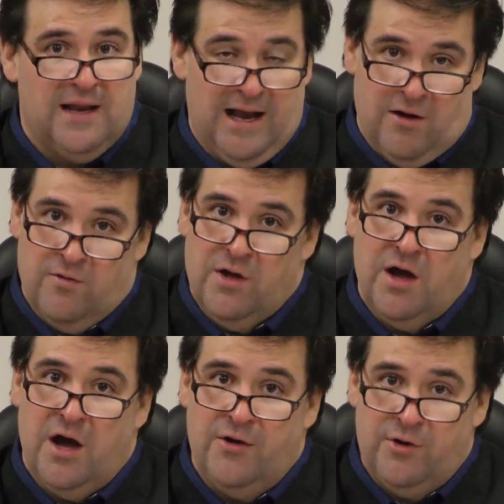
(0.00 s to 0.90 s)
Now,
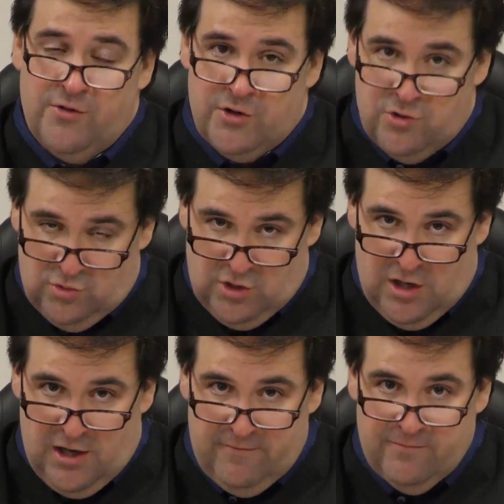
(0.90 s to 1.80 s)
under the new
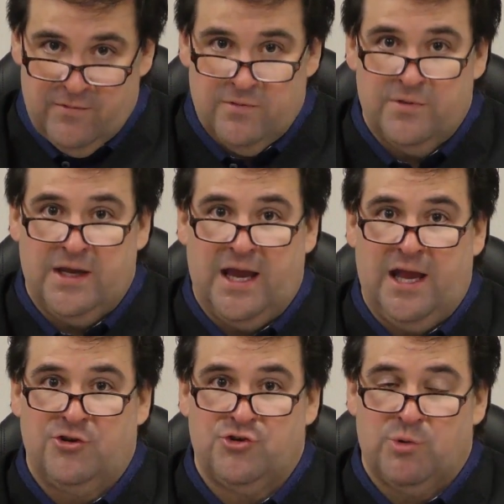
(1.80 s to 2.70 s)
law, the
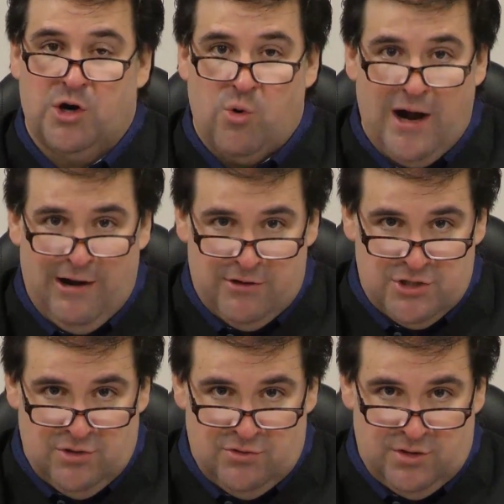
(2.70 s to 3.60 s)
age to require
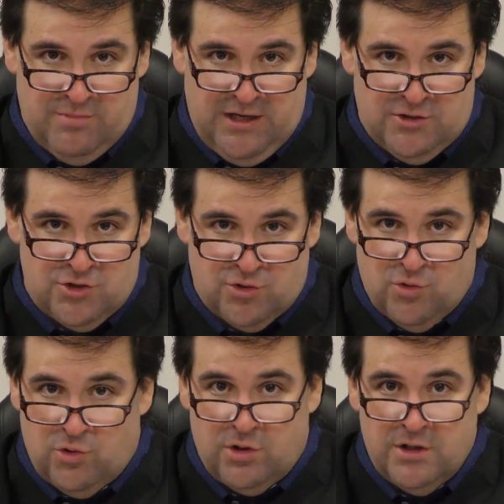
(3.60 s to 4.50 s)
a student to be in
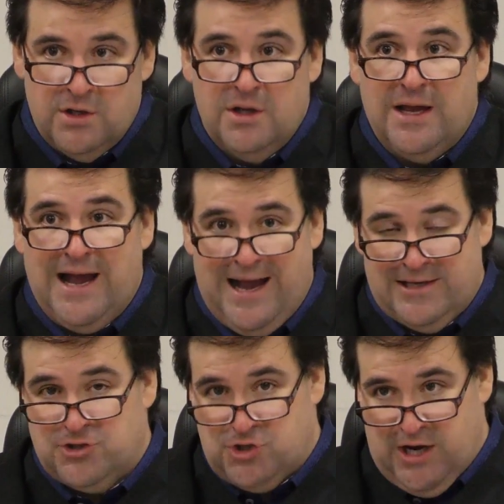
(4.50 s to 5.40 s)
school
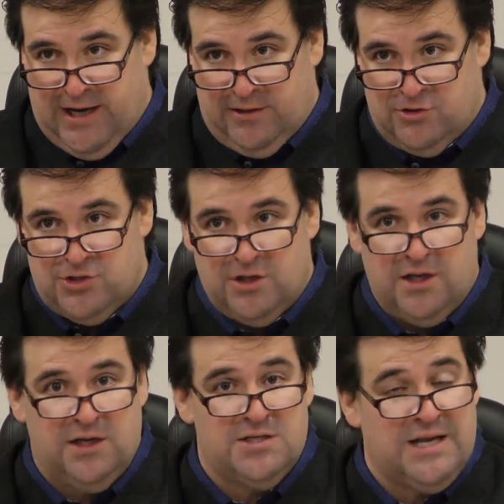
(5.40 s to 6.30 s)
has changed.
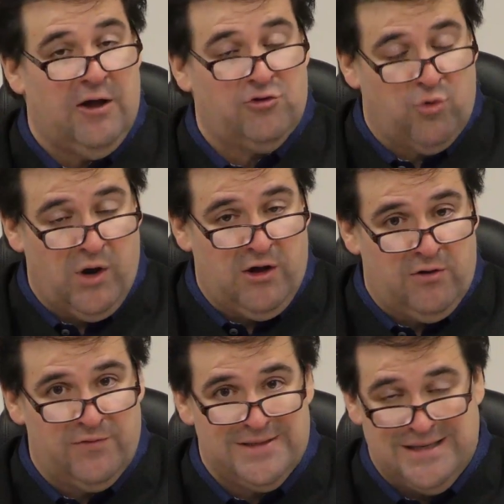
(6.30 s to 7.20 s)
It is now
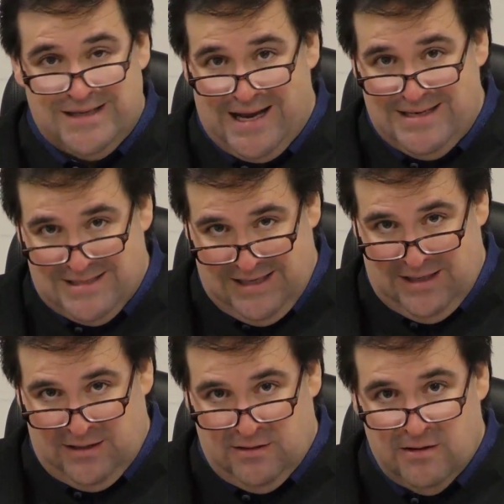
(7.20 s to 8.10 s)
12 to
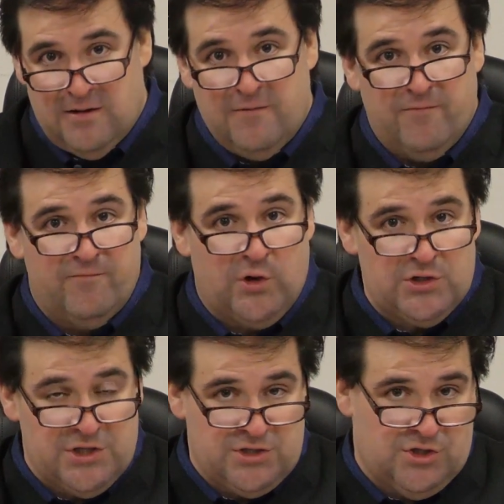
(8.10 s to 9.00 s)
19
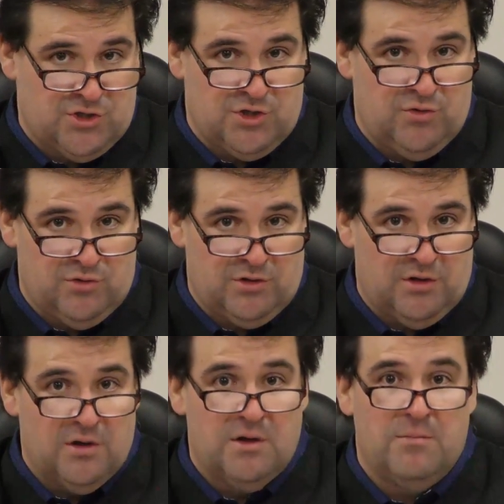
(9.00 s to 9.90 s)
versus the
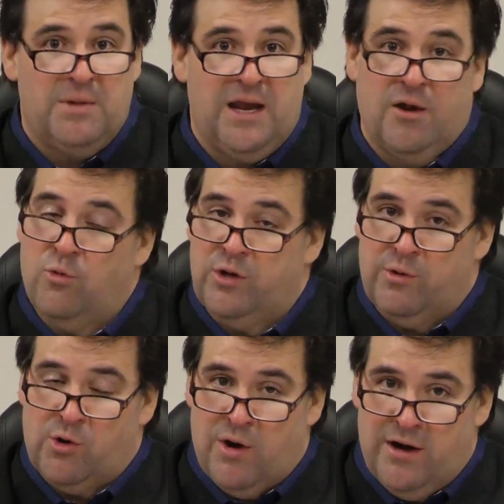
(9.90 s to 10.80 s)
student being
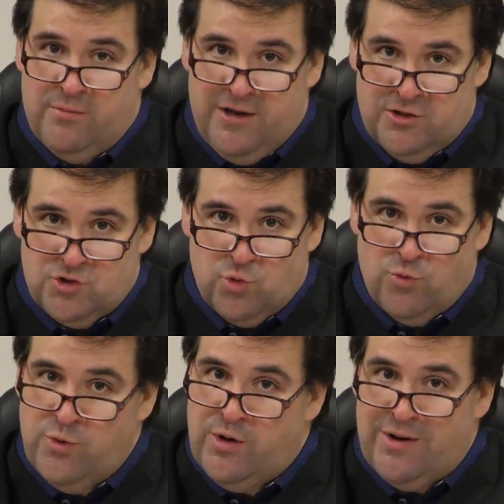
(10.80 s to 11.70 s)
only required to be in
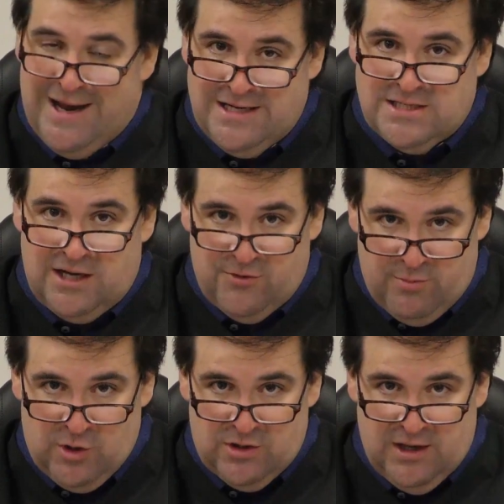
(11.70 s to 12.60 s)
school through their
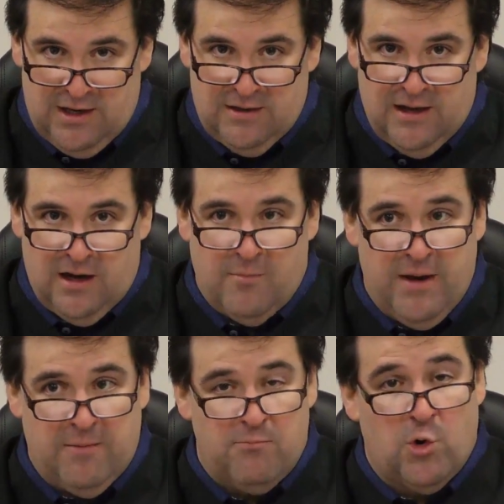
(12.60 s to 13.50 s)
18th birthday. And I'll
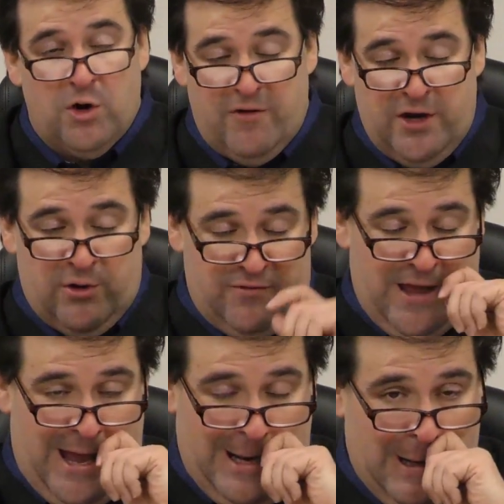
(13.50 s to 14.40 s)
make more of a note
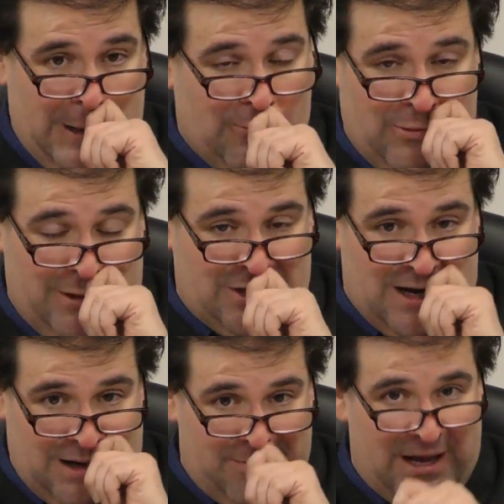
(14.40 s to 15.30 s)
of that when we
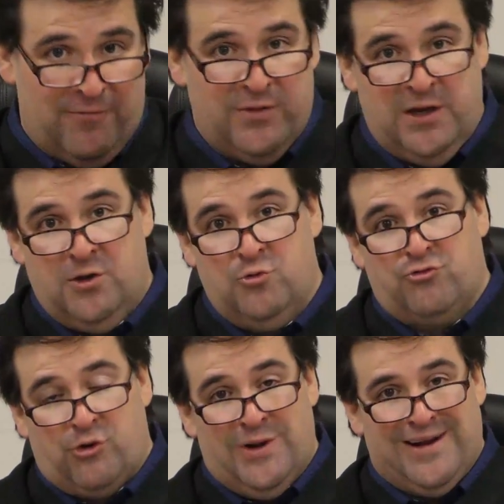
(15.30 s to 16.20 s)
talk about the
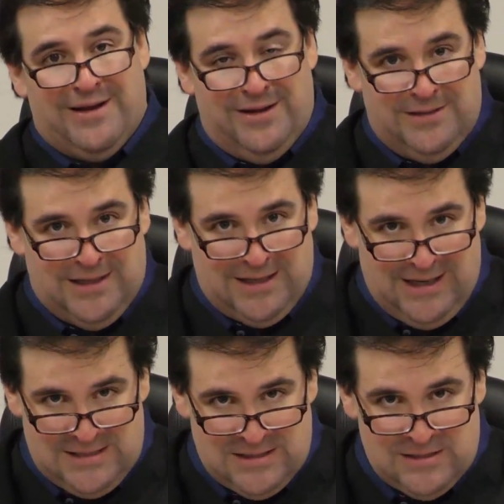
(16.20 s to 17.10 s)
new truant
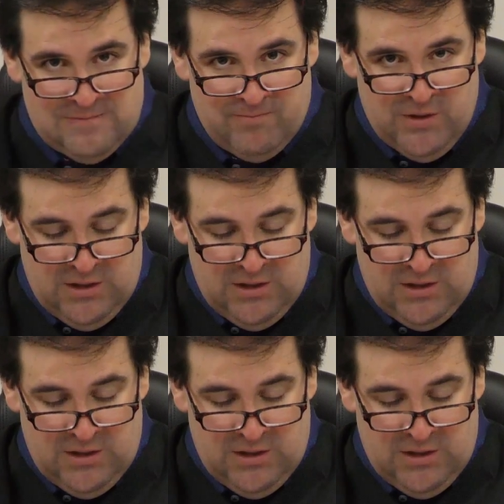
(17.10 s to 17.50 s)
conduct cases.